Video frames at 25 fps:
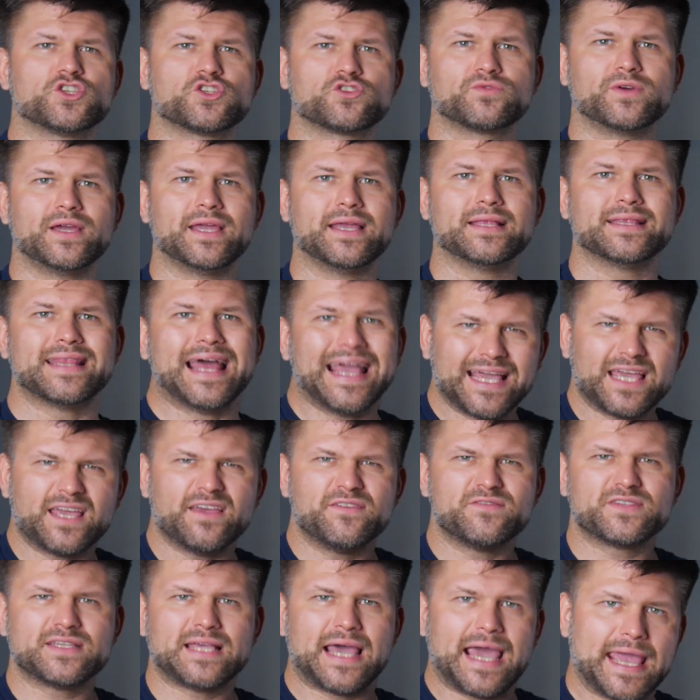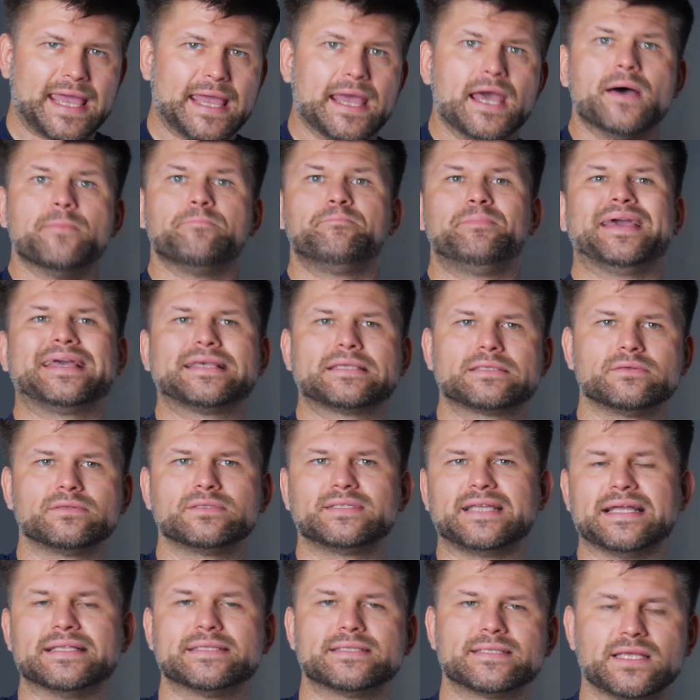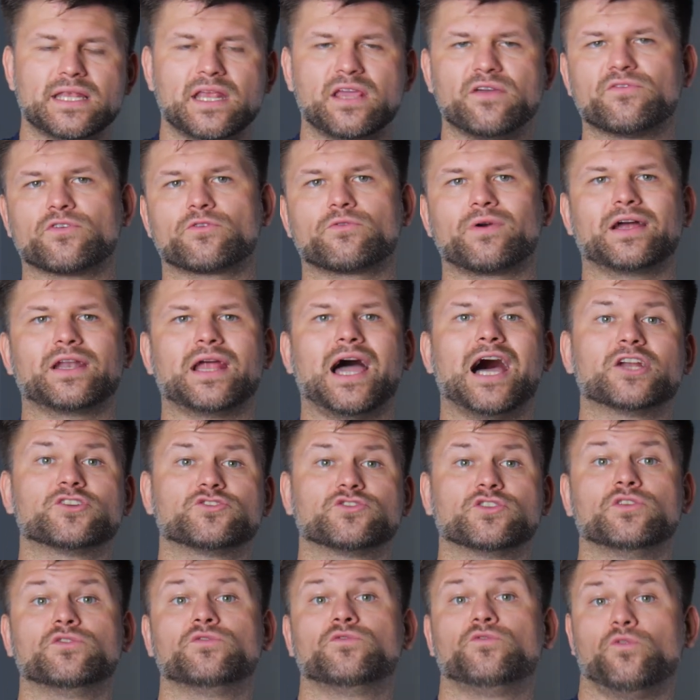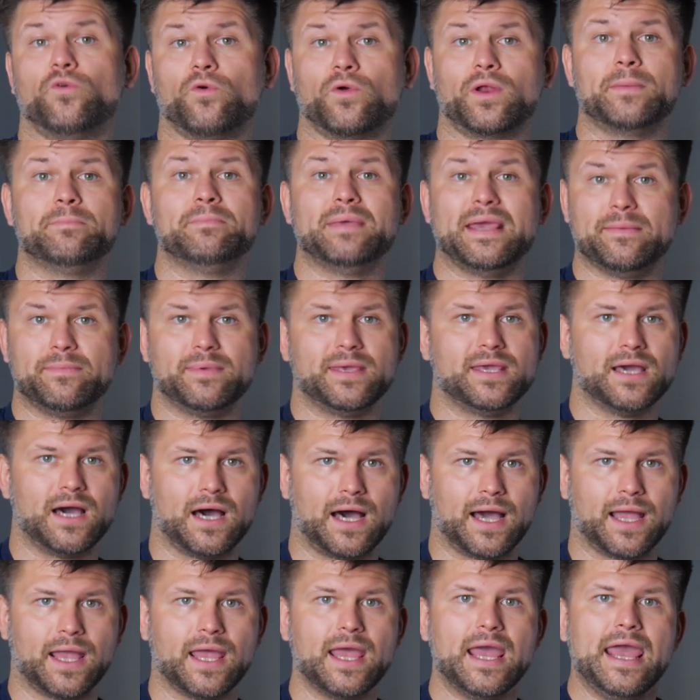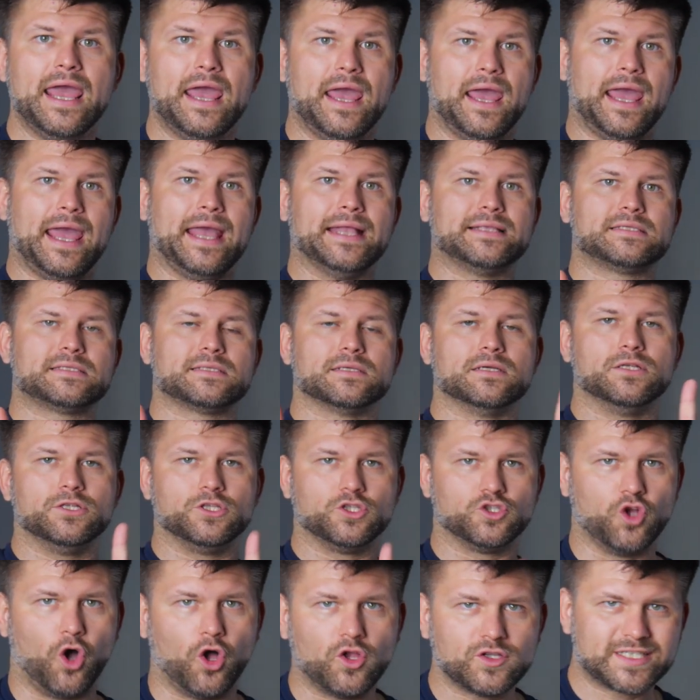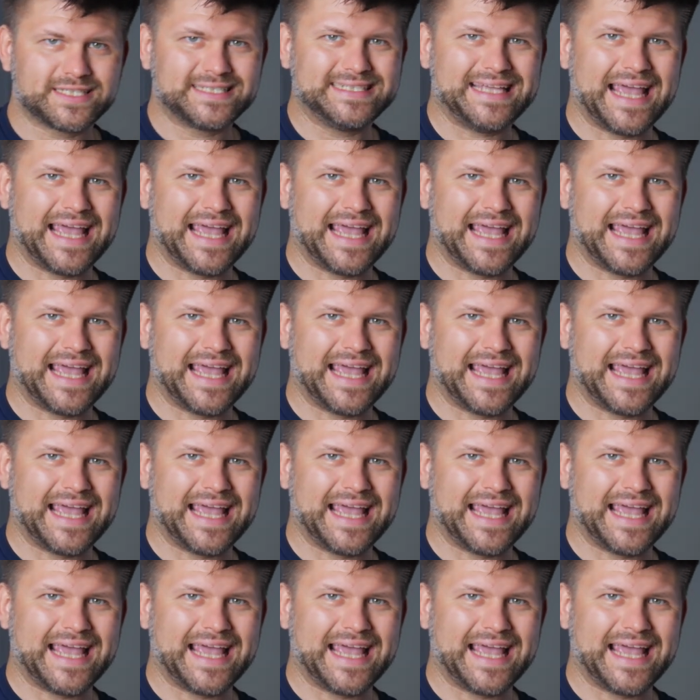screen, that gives a pixel density of around 140 ppi. It's not